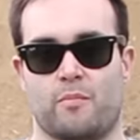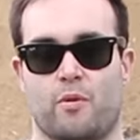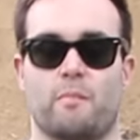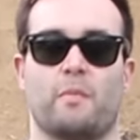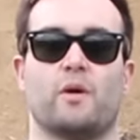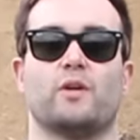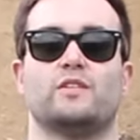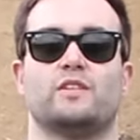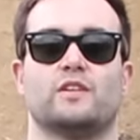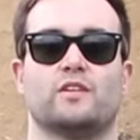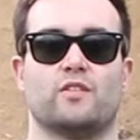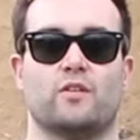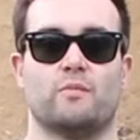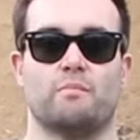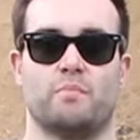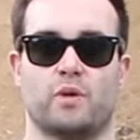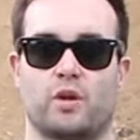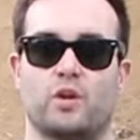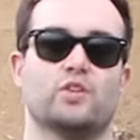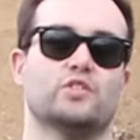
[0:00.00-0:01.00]
promoting
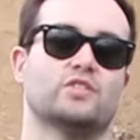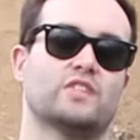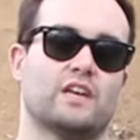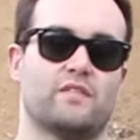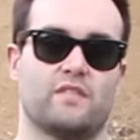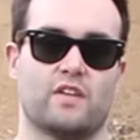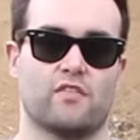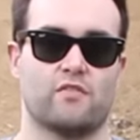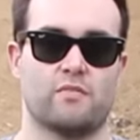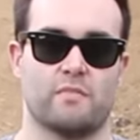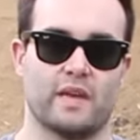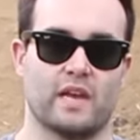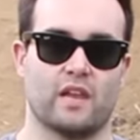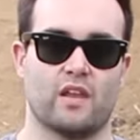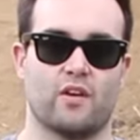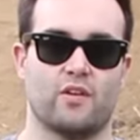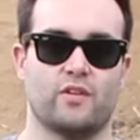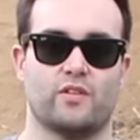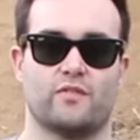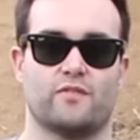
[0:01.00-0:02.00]
them because they've given me a
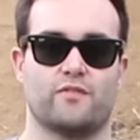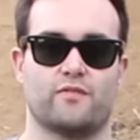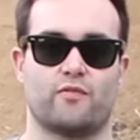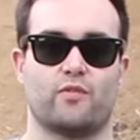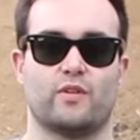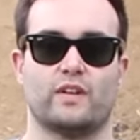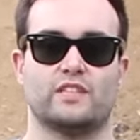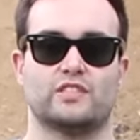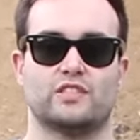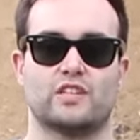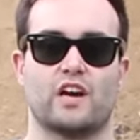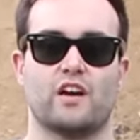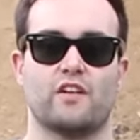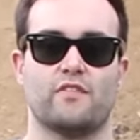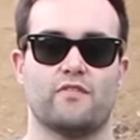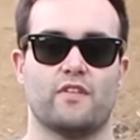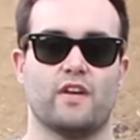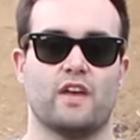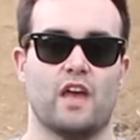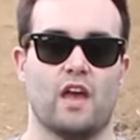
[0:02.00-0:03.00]
load of free stuff.
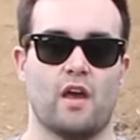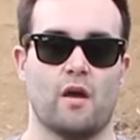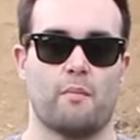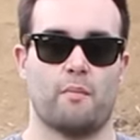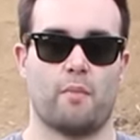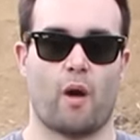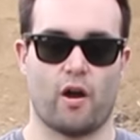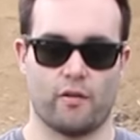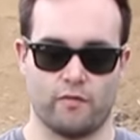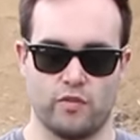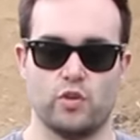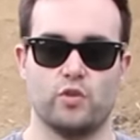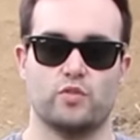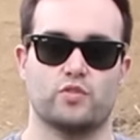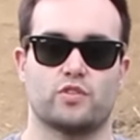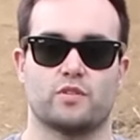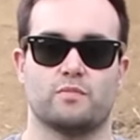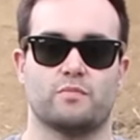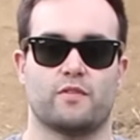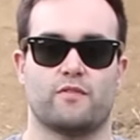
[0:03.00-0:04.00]
I've
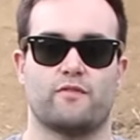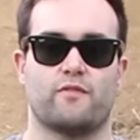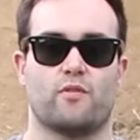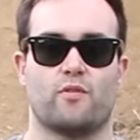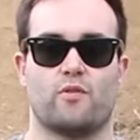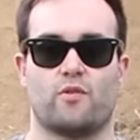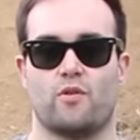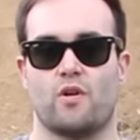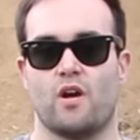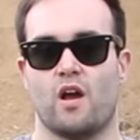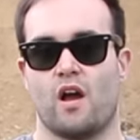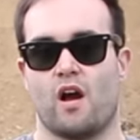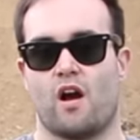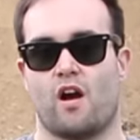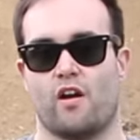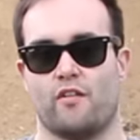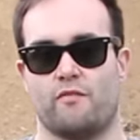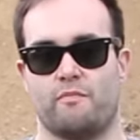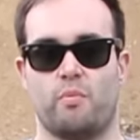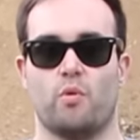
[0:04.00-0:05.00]
used them before,
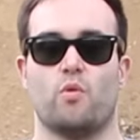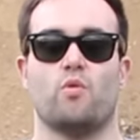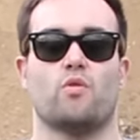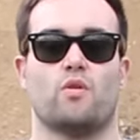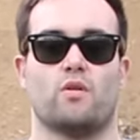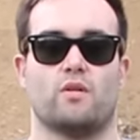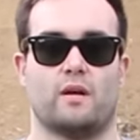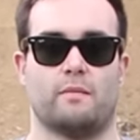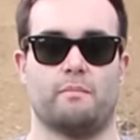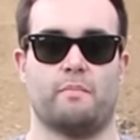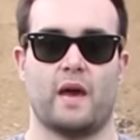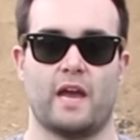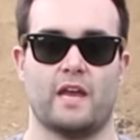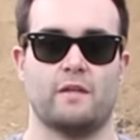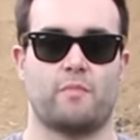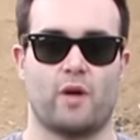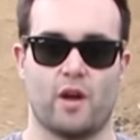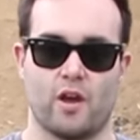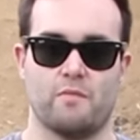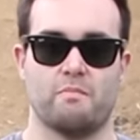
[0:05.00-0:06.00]
I've bought and paid
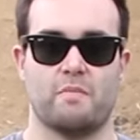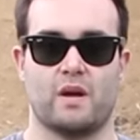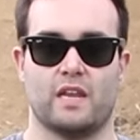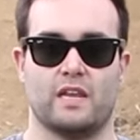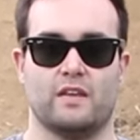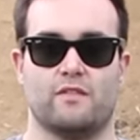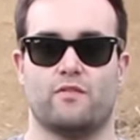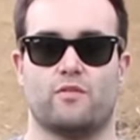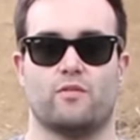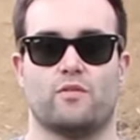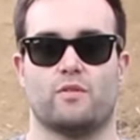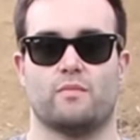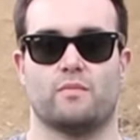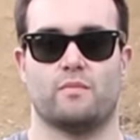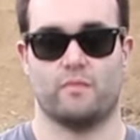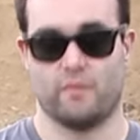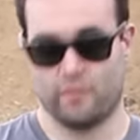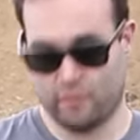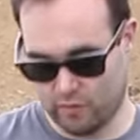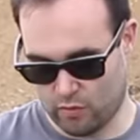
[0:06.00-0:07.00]
my own money for
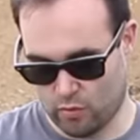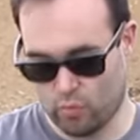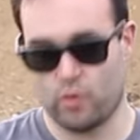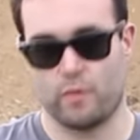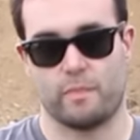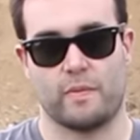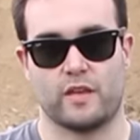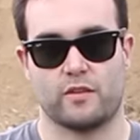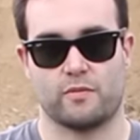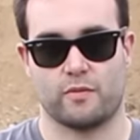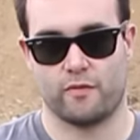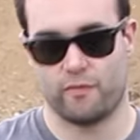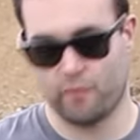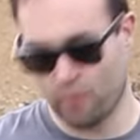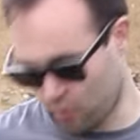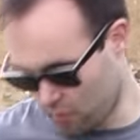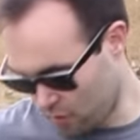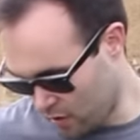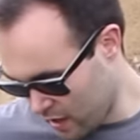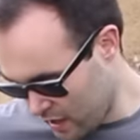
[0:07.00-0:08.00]
them for all the bits
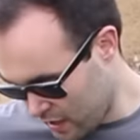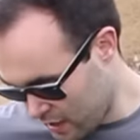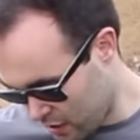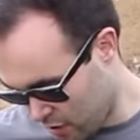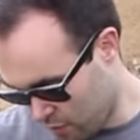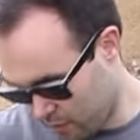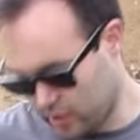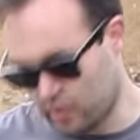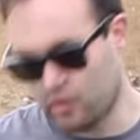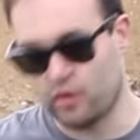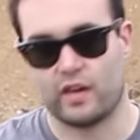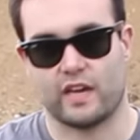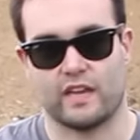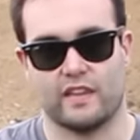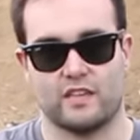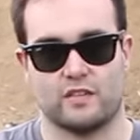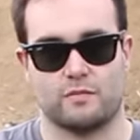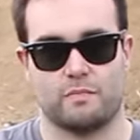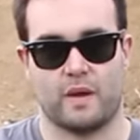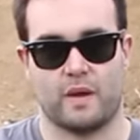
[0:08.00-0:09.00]
before. You know, when you look at this